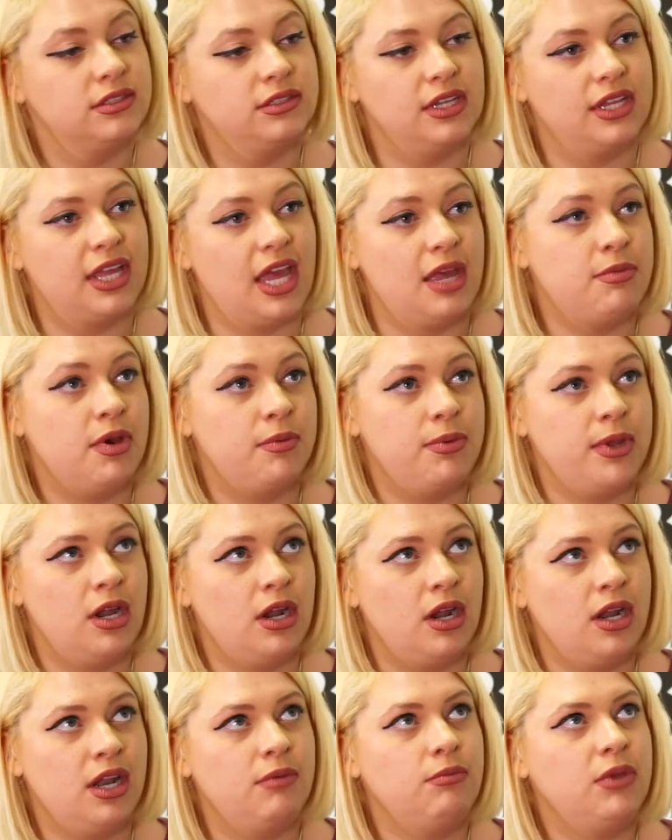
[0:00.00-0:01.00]
came up
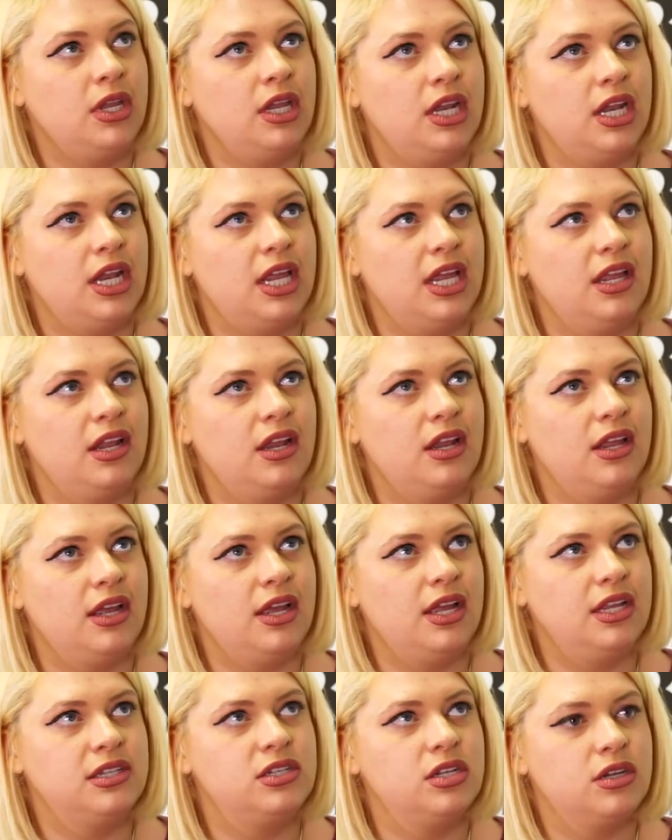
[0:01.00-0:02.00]
here, and I mean,
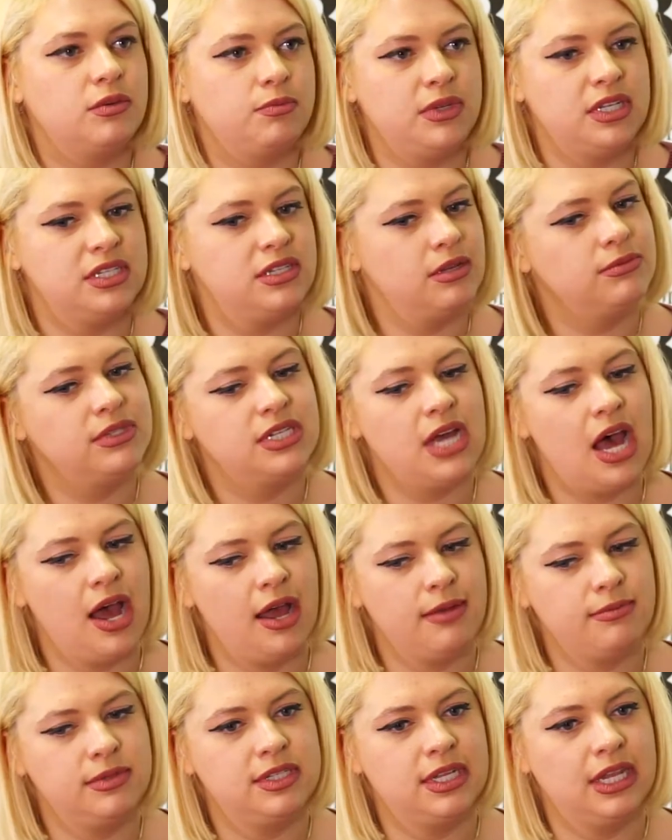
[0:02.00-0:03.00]
it took me some
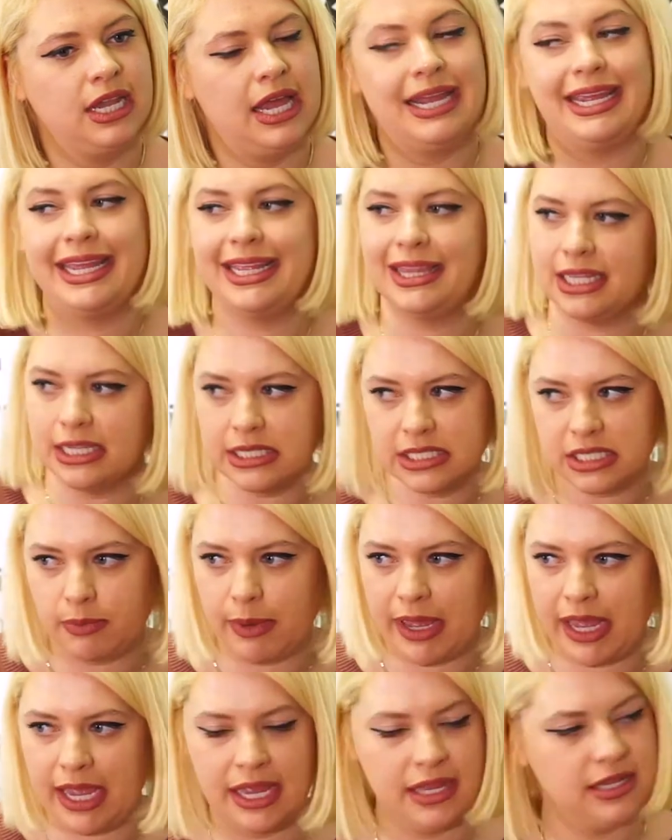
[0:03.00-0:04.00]
time to, like, get this
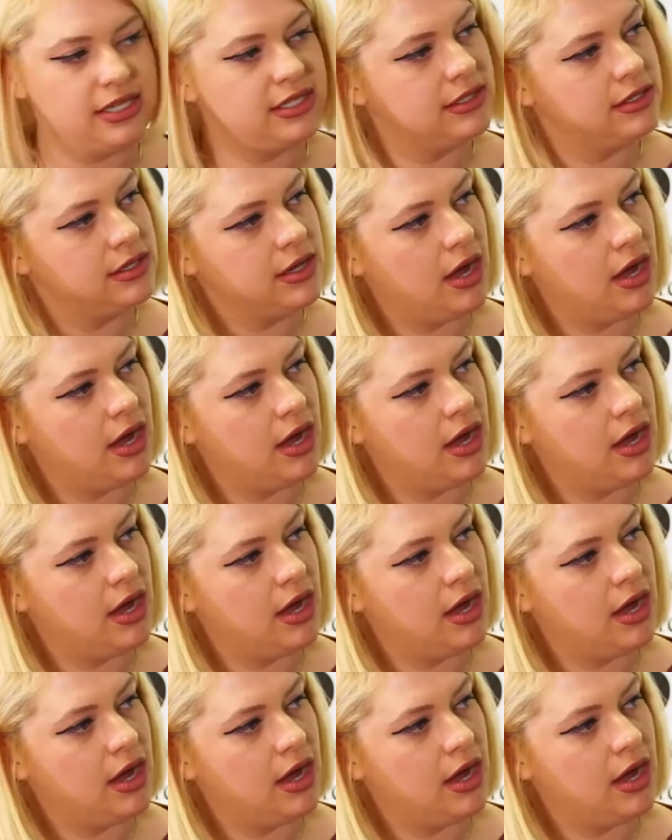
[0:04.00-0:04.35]
space.